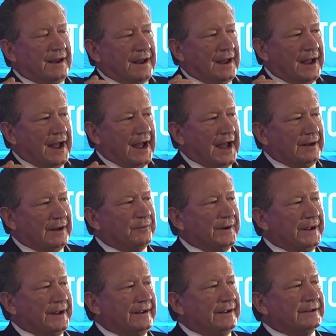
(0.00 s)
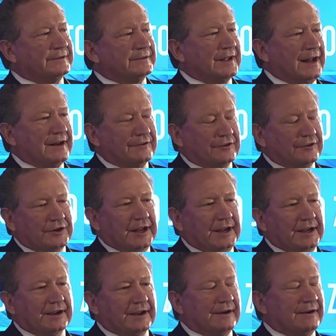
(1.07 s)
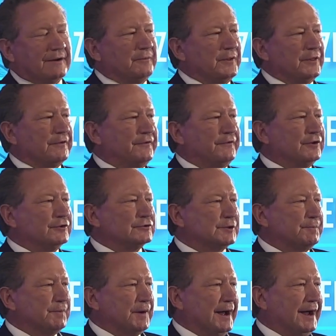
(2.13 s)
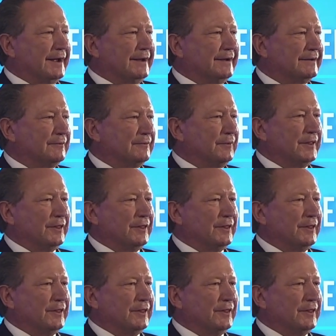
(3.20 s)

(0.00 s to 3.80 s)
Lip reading: and we started to tinker with the fuel supply with